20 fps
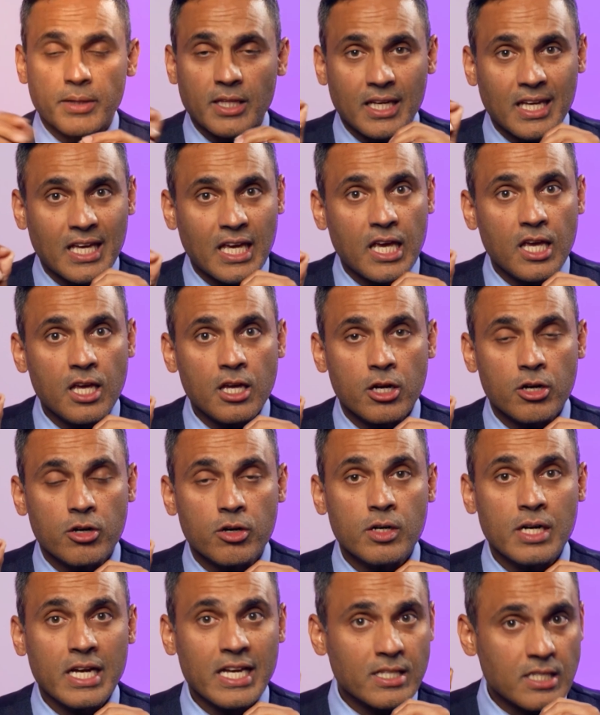The key
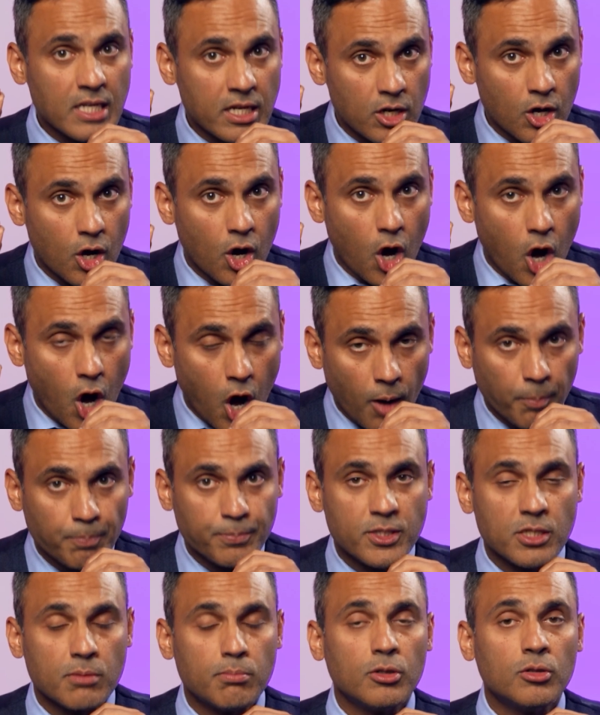here is an
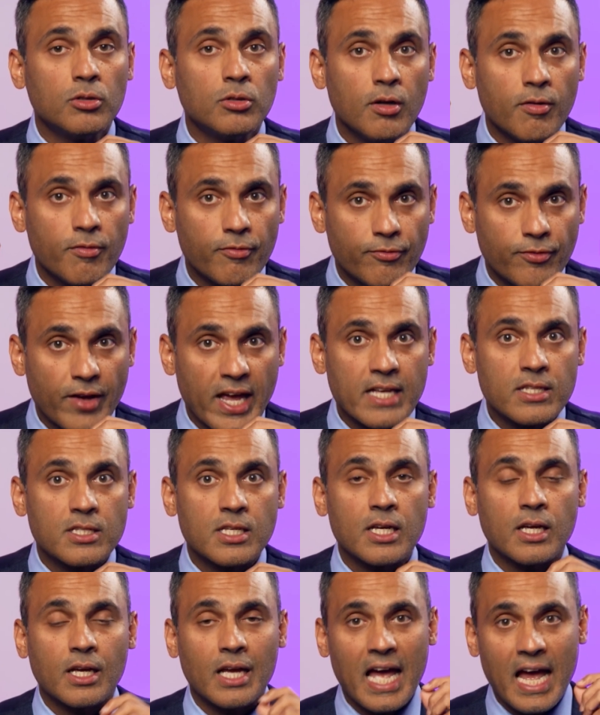optimal
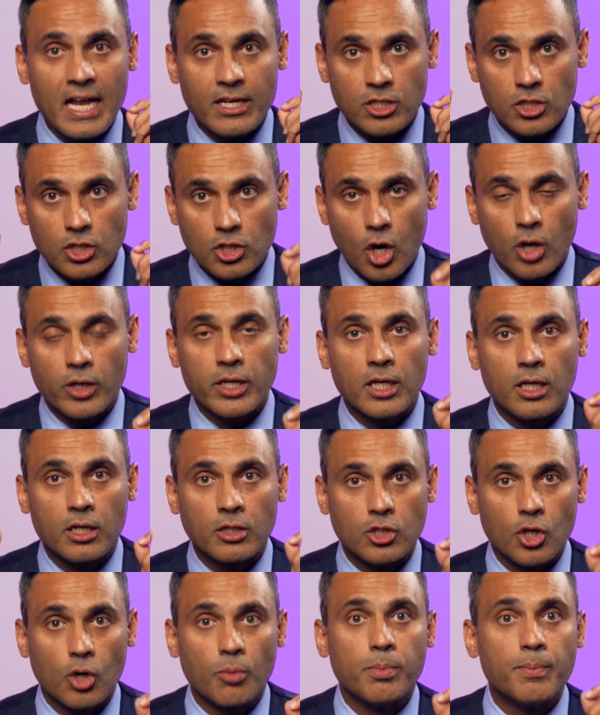phasic and tonic
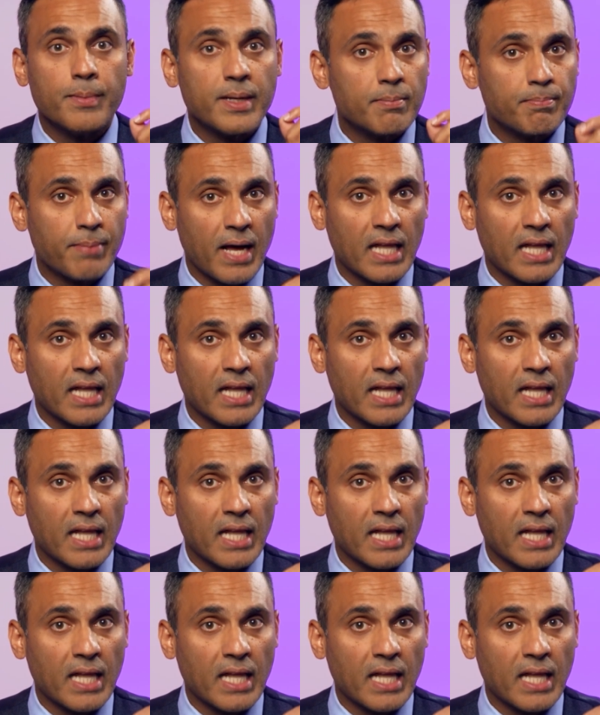dopamine